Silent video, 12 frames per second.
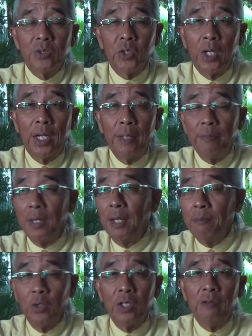So I,
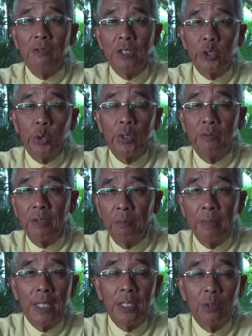am not even sure if the
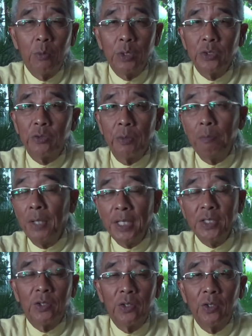manna was
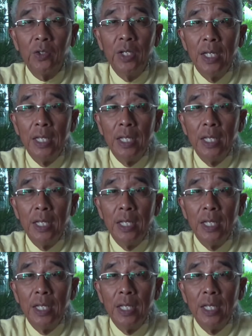replaced or not,